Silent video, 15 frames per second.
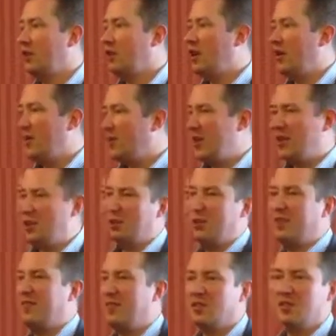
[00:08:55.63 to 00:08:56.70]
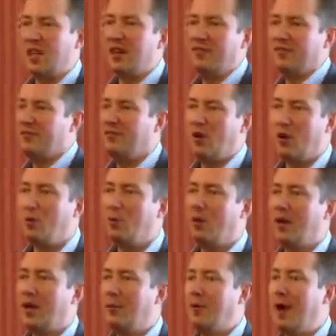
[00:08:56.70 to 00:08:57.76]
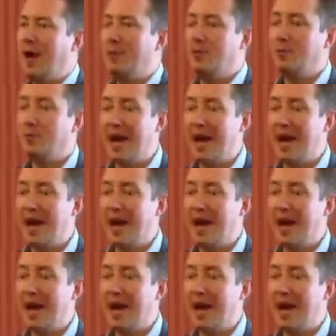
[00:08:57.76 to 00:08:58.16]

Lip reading: You know, if we need to do different stuff, fine, we'll work out what happens.